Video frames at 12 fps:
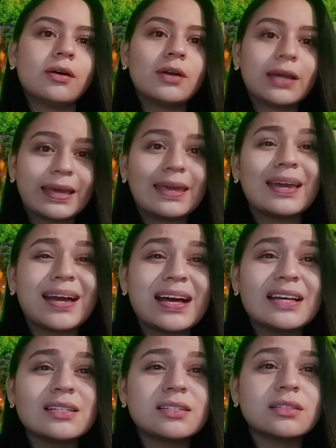Okay
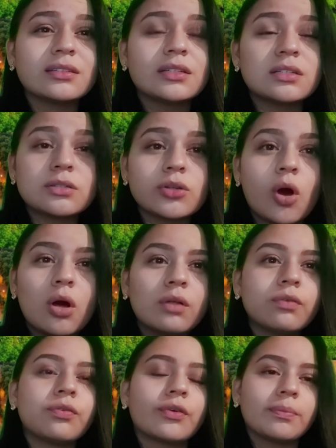guys, this is all
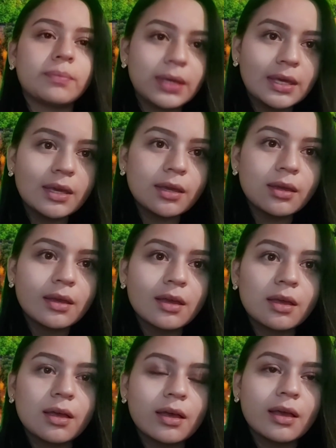for me.
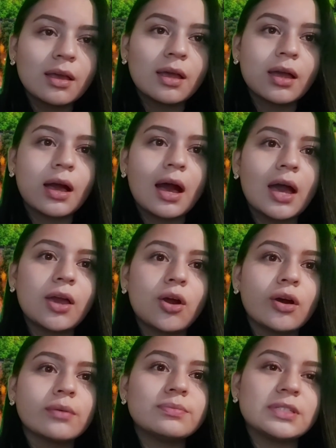I
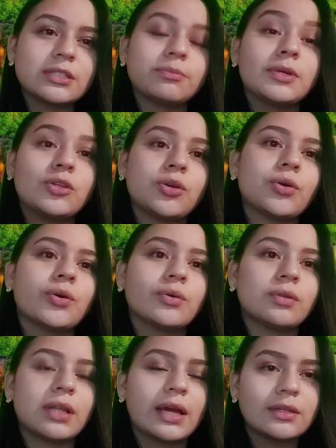hope this
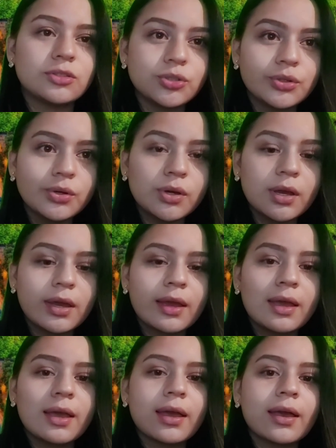video liked you,
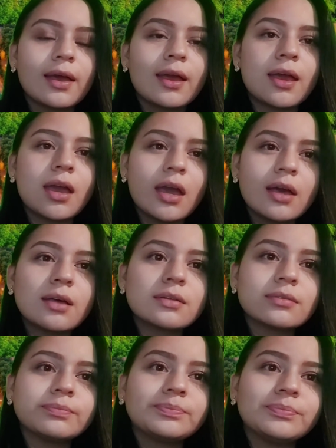
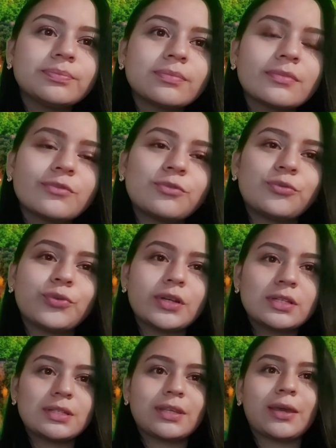and
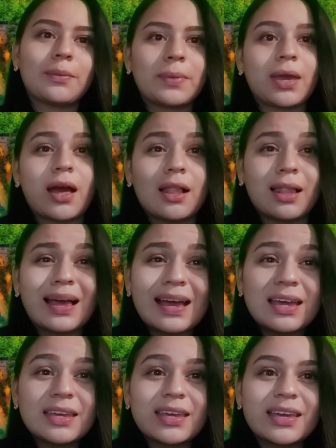first give me a
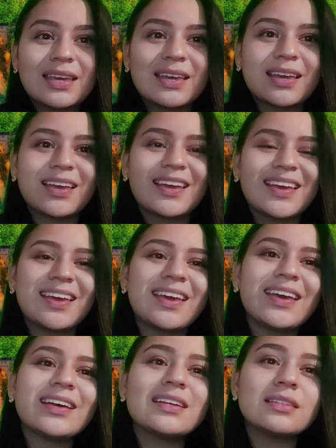like,
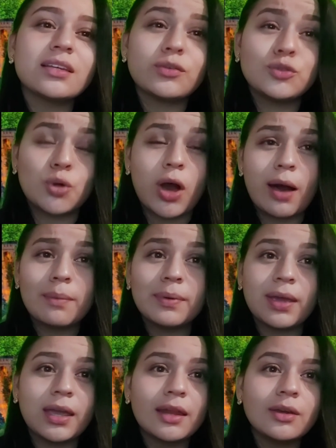and if you have
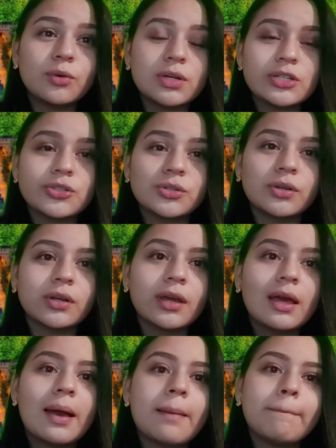any question,
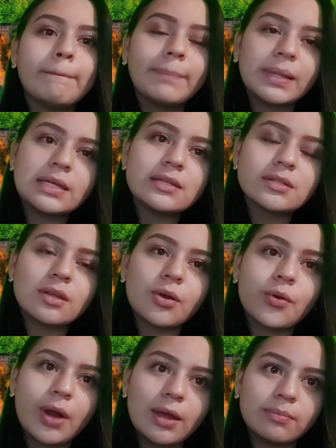please
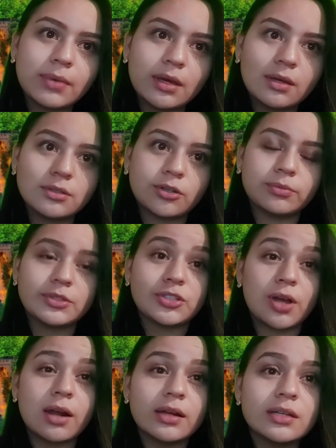write me in the
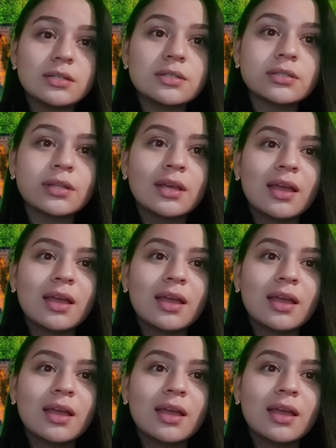commentaries,